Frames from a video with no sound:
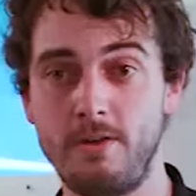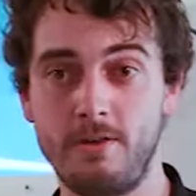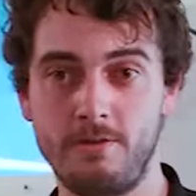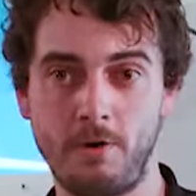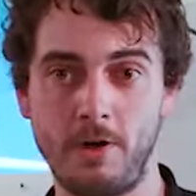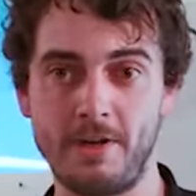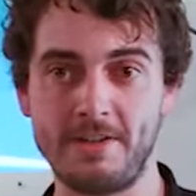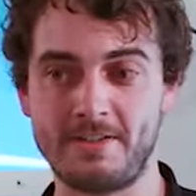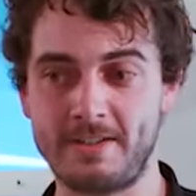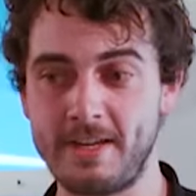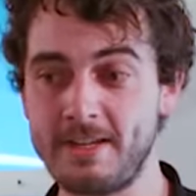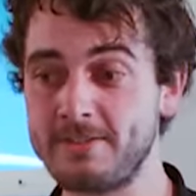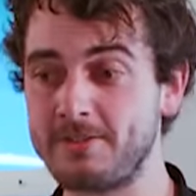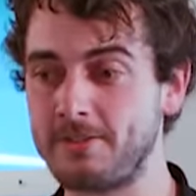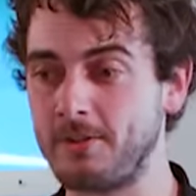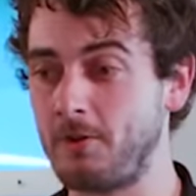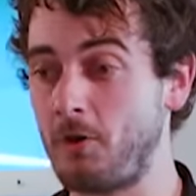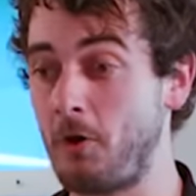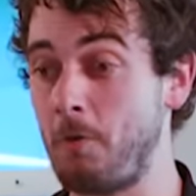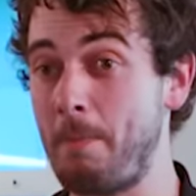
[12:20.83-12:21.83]
For instance,
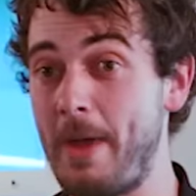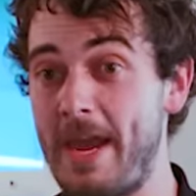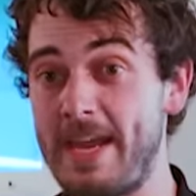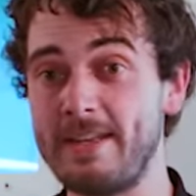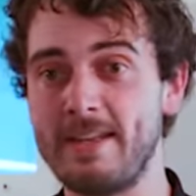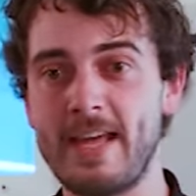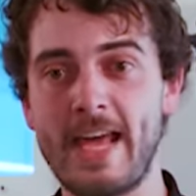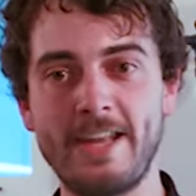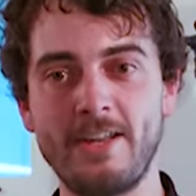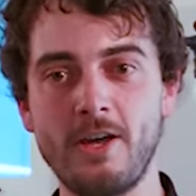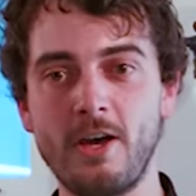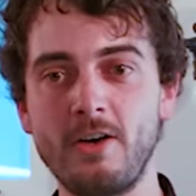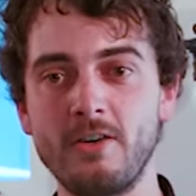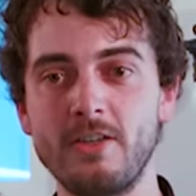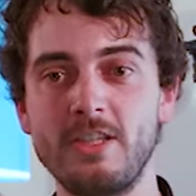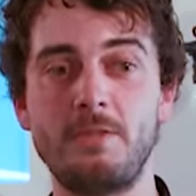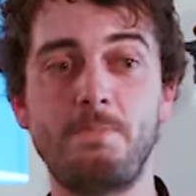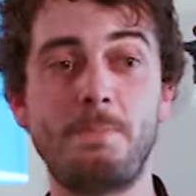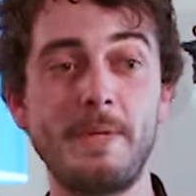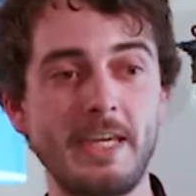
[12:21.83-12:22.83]
a main header
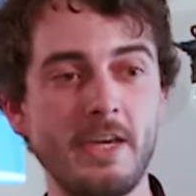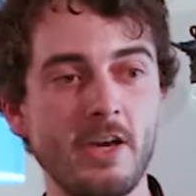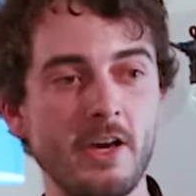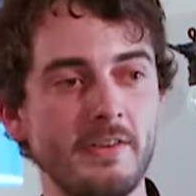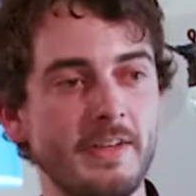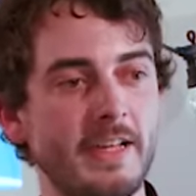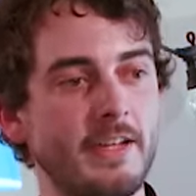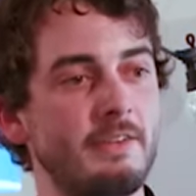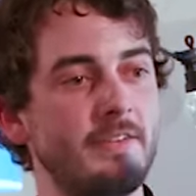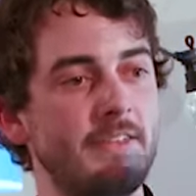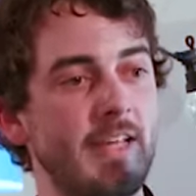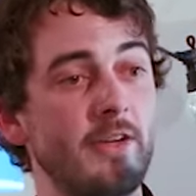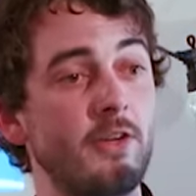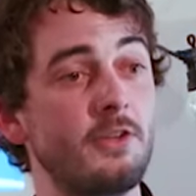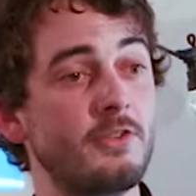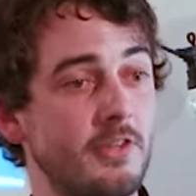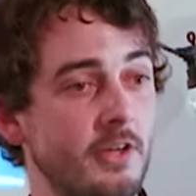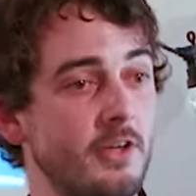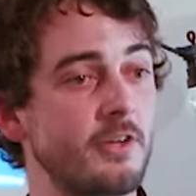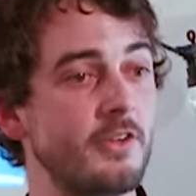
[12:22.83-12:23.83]
is bigger than a
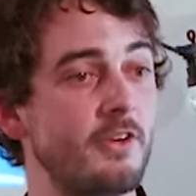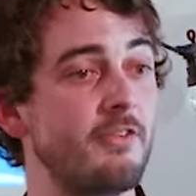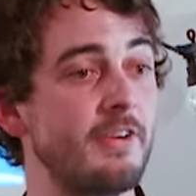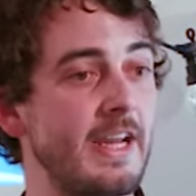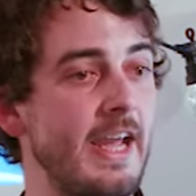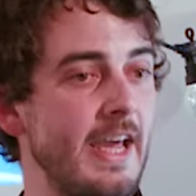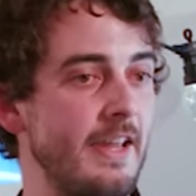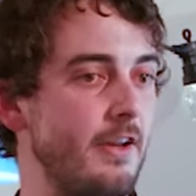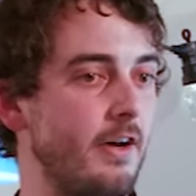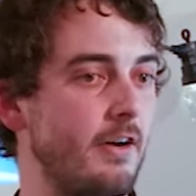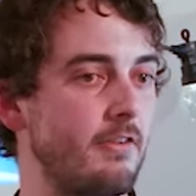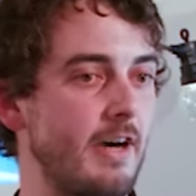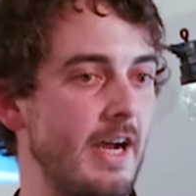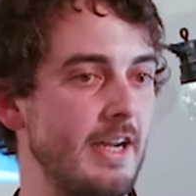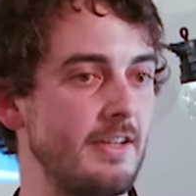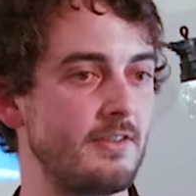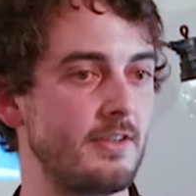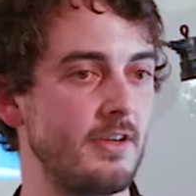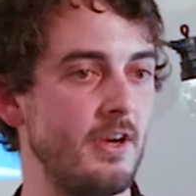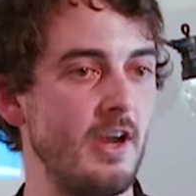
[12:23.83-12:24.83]
secondary header,
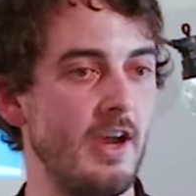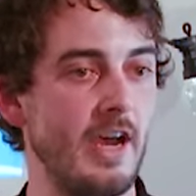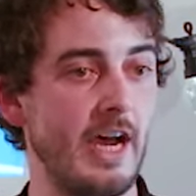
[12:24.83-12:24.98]
right?